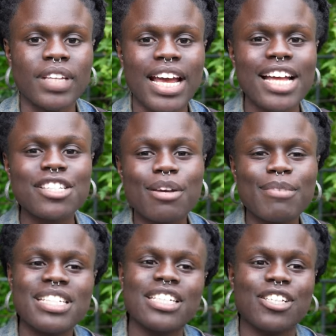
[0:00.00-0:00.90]
Yeah. So I
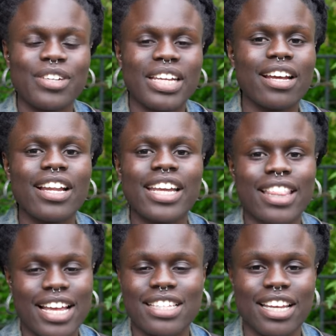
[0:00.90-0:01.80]
mentioned Unique earlier.
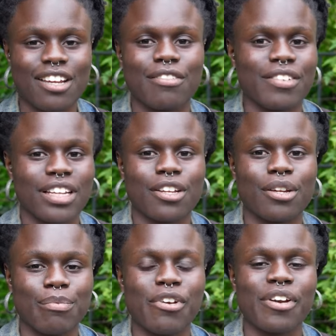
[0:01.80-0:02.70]
That's like a really
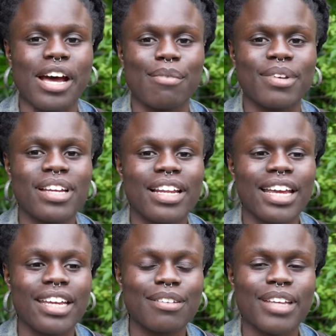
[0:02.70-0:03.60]
good program.
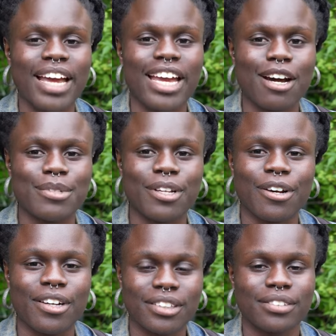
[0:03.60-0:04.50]
Like yeah, it helped a
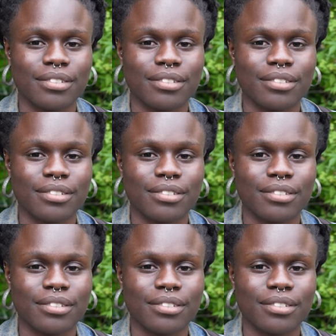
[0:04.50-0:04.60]
lot.